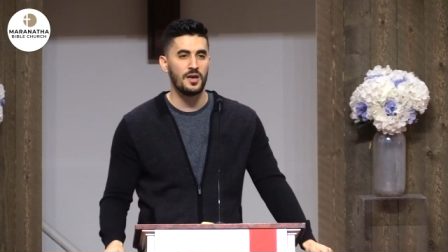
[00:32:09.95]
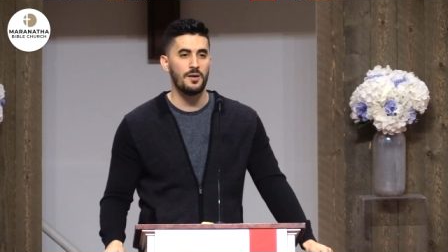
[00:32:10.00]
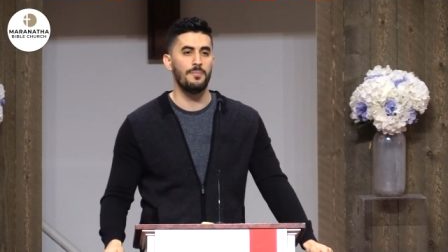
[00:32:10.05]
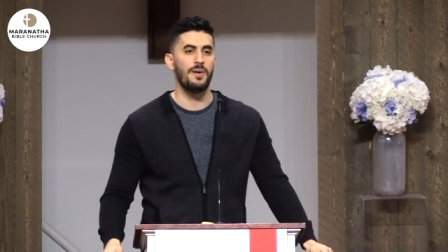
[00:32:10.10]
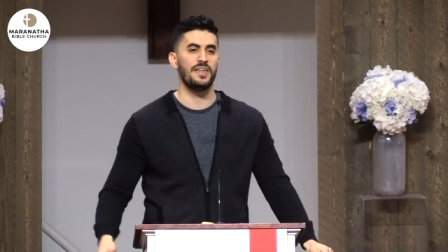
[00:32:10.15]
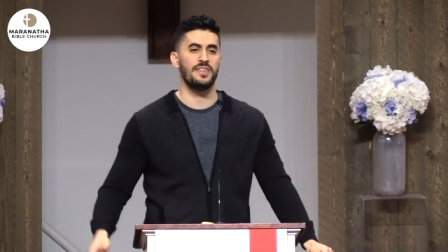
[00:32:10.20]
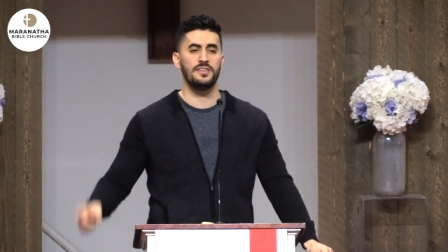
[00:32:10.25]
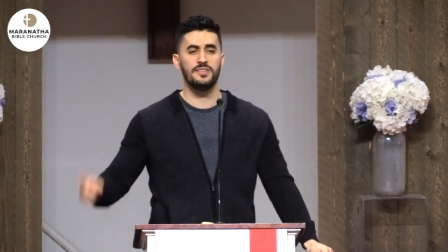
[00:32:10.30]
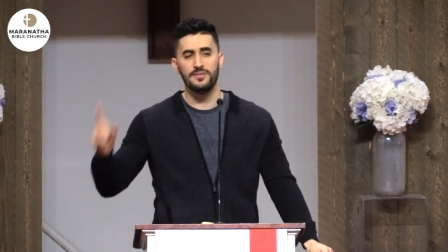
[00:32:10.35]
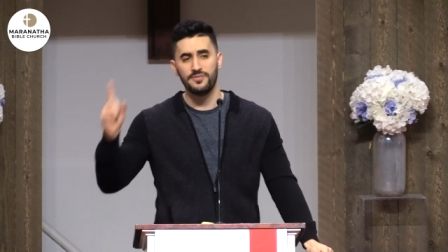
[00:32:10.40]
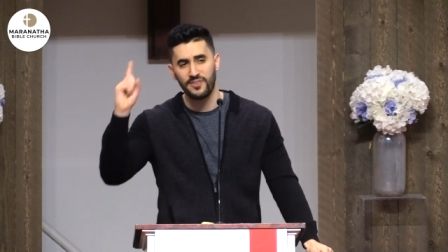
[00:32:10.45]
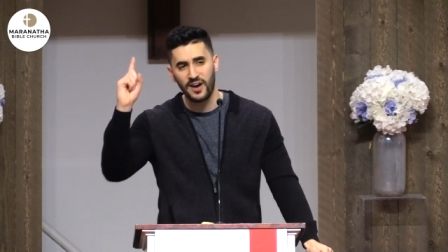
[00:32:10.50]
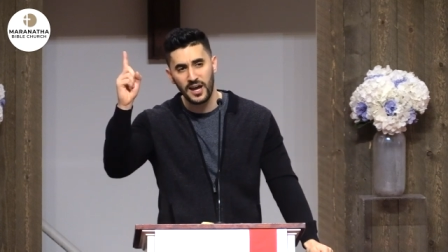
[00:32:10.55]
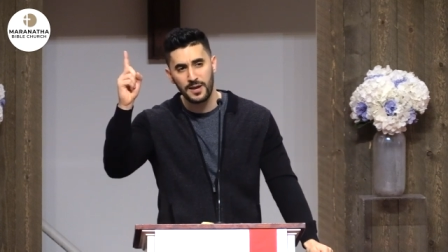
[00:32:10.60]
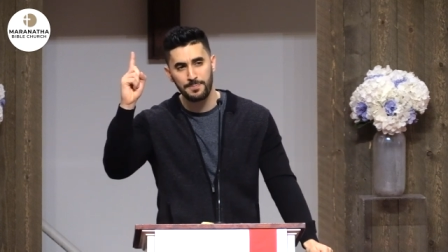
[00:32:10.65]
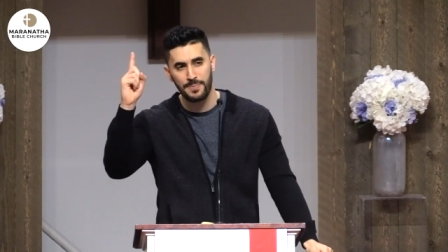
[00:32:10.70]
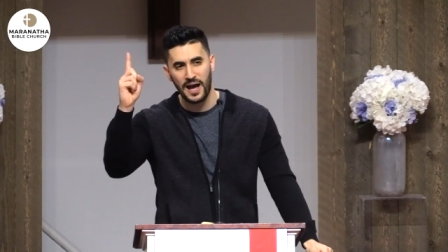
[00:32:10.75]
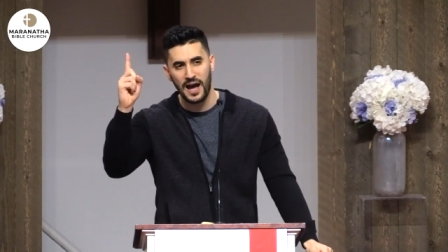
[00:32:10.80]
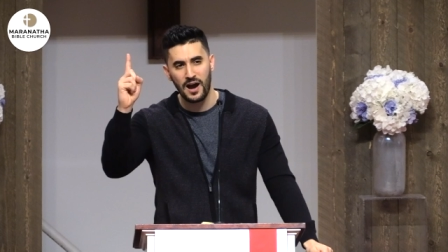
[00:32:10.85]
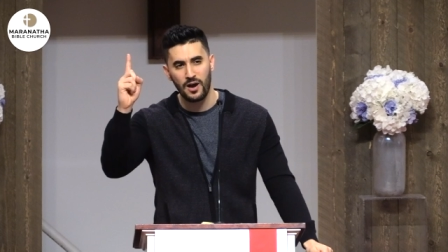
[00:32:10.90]
by the
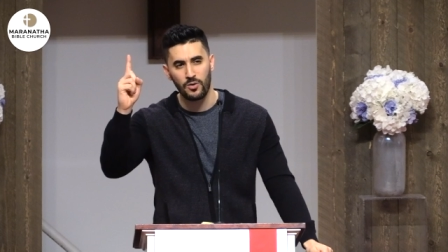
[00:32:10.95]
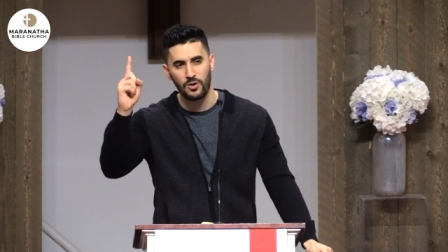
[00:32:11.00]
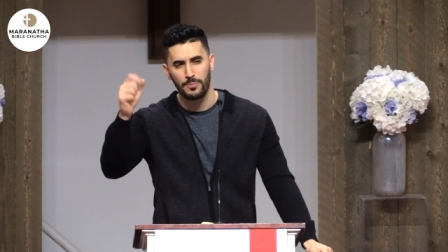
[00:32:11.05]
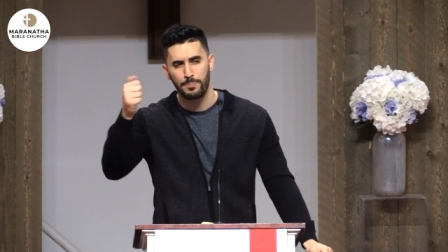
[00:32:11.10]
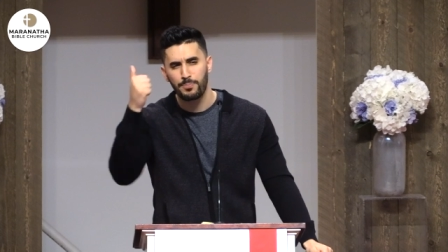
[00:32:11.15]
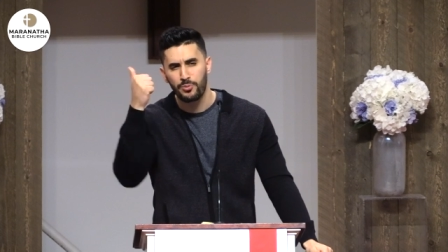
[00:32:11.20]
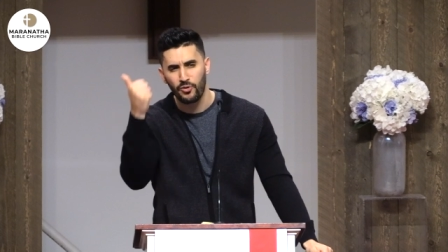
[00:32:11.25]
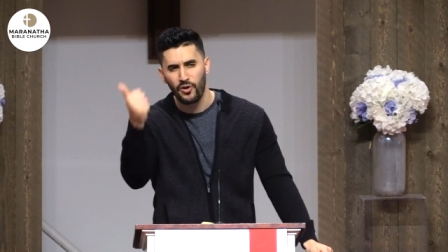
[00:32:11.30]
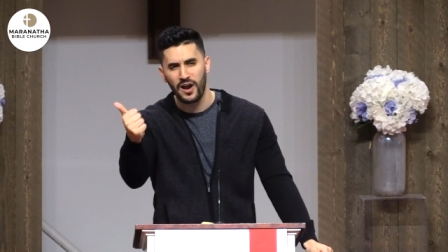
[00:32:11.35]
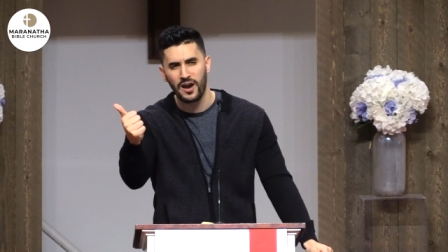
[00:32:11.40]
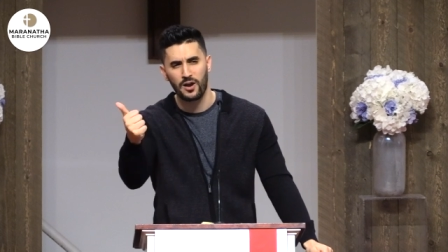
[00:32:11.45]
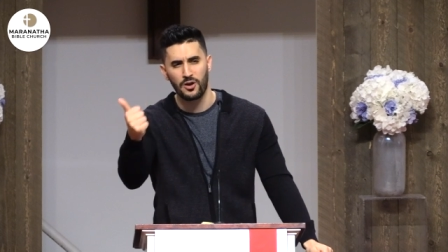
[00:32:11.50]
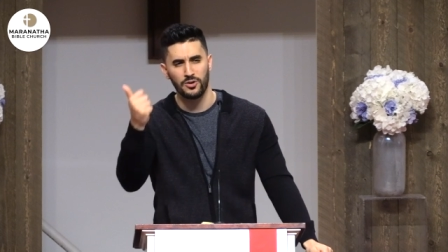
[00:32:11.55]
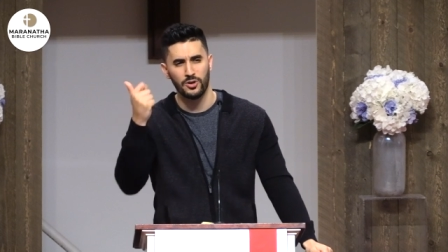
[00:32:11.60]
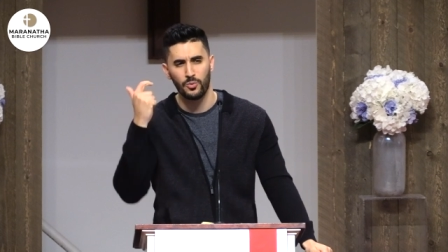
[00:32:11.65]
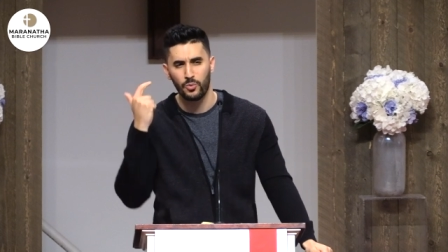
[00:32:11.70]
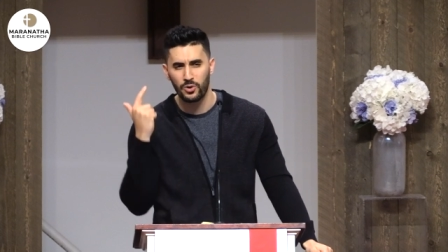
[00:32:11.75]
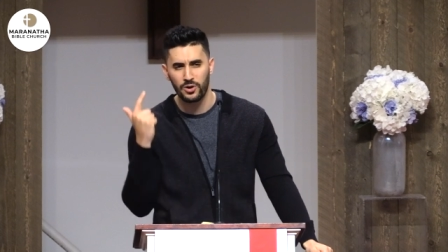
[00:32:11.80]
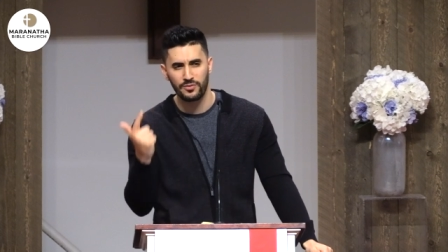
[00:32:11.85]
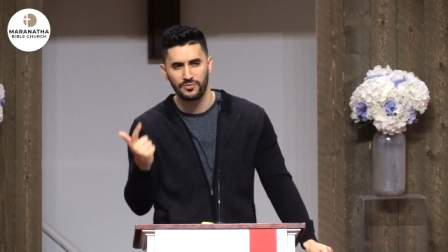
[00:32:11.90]
divine power, prayer,
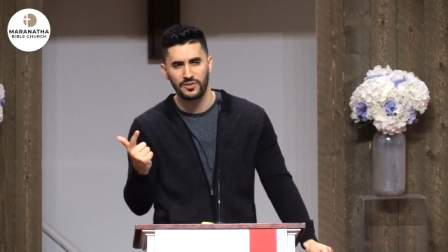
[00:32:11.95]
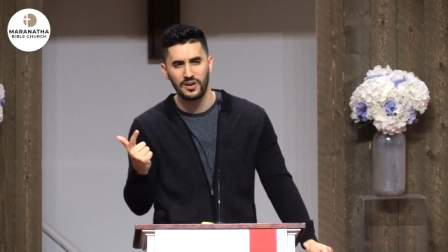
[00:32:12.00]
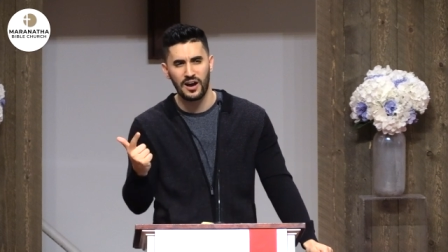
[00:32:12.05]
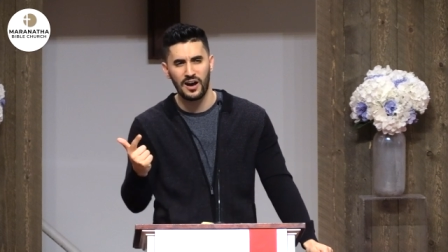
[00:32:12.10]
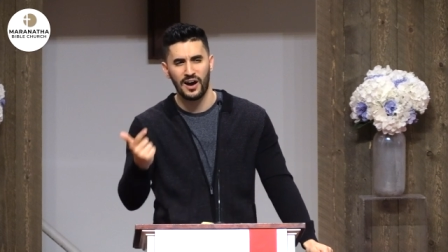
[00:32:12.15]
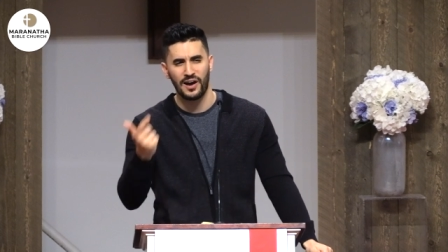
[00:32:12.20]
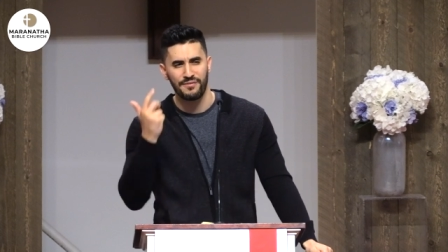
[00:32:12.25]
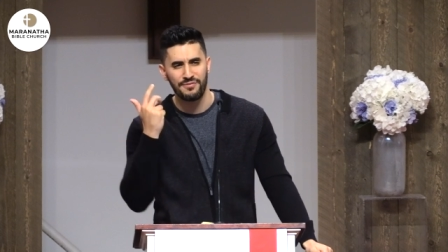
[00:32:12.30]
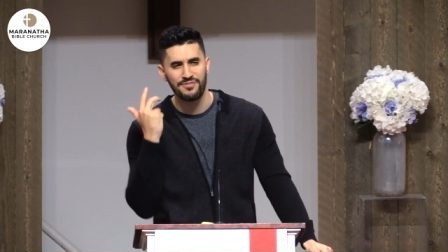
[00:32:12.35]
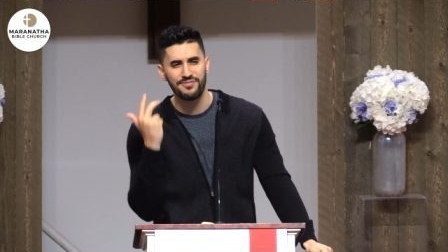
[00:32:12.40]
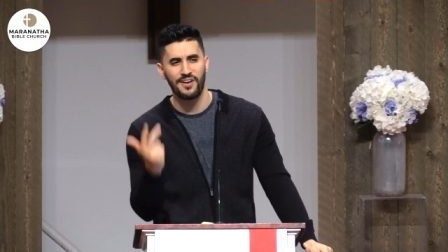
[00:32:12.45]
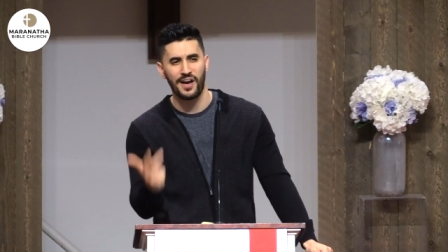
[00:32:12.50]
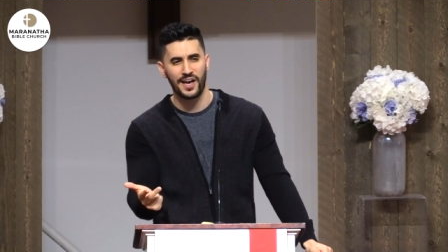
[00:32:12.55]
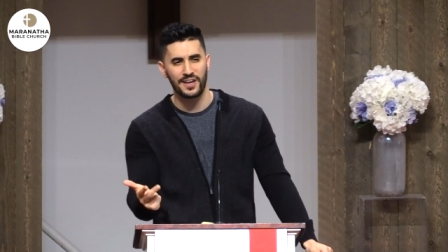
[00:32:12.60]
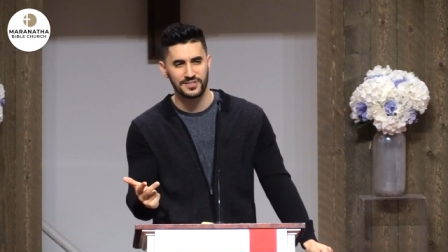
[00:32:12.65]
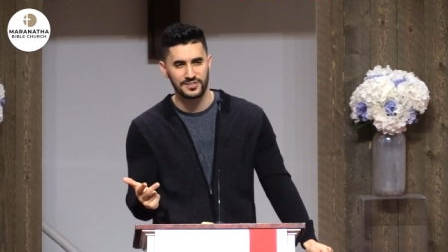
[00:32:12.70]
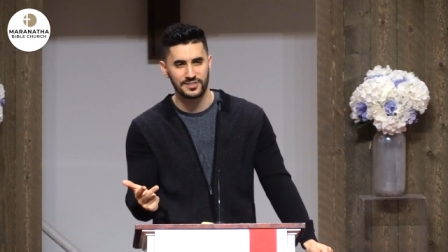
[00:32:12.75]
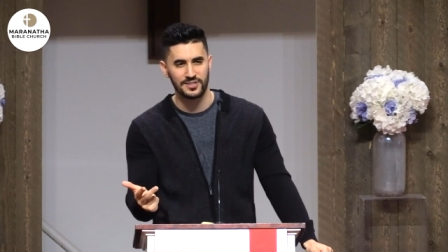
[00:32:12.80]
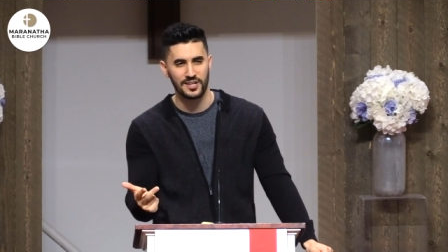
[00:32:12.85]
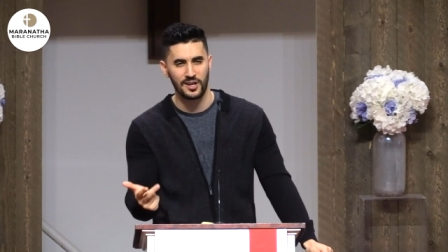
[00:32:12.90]
the Word of God,
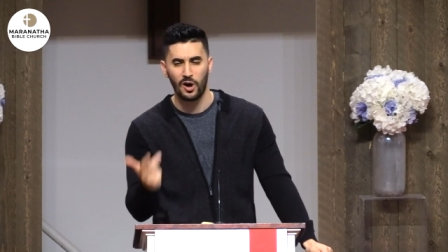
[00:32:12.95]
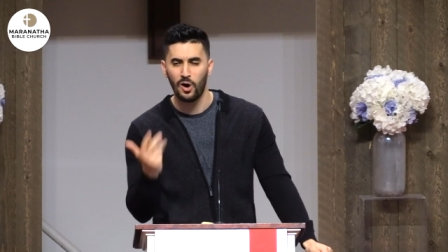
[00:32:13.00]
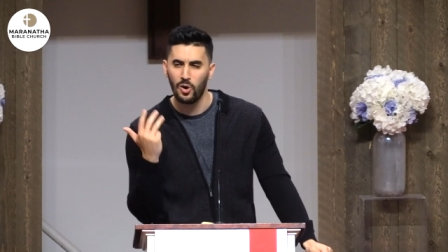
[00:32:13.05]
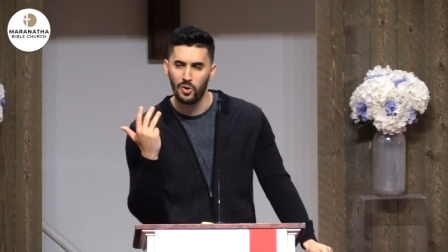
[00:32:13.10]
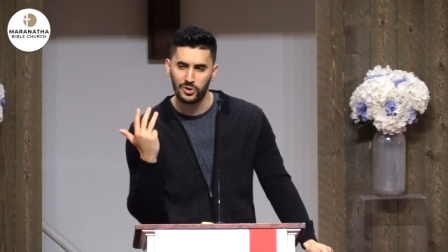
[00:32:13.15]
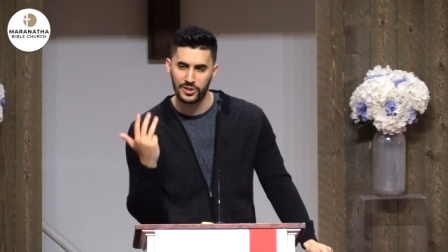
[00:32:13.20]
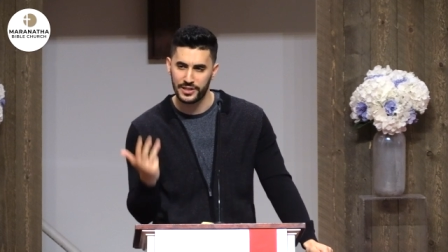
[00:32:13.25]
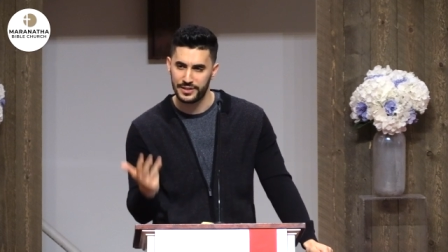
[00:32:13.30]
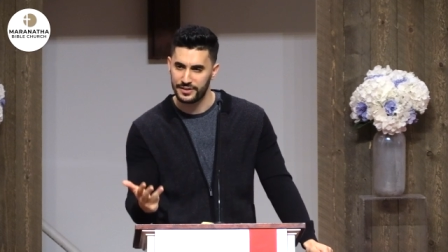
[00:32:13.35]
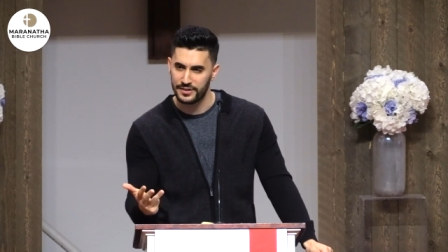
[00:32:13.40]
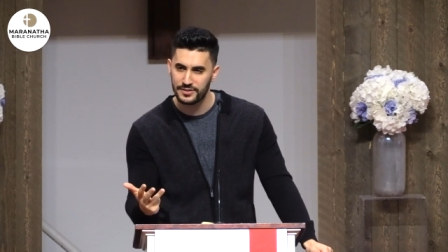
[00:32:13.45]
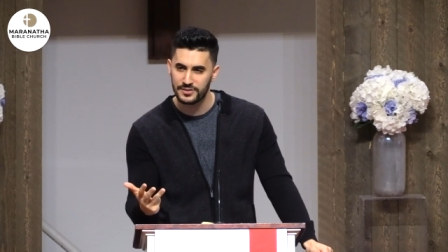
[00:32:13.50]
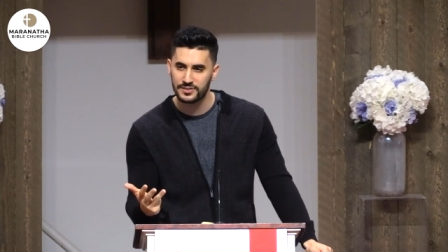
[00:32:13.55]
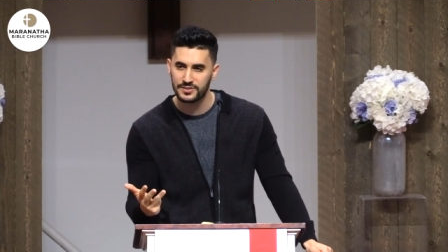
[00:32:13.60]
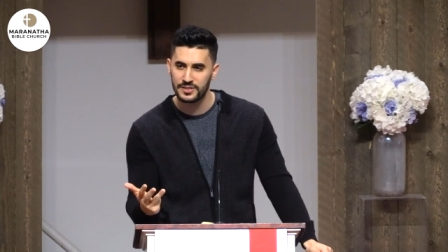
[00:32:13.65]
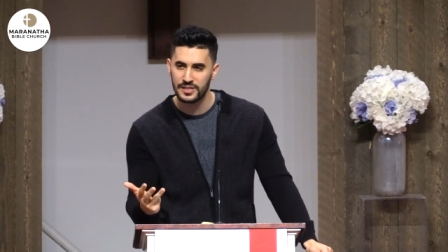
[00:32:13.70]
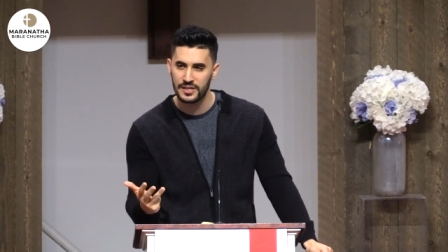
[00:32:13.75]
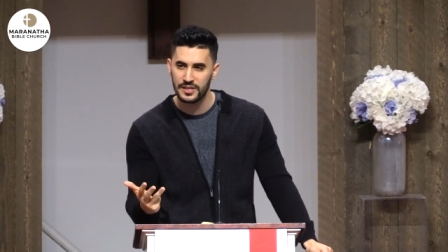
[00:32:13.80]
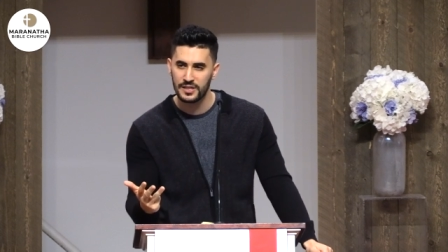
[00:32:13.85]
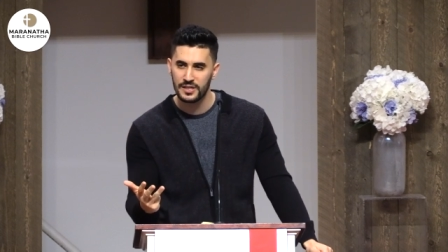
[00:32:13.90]
fasting, holiness,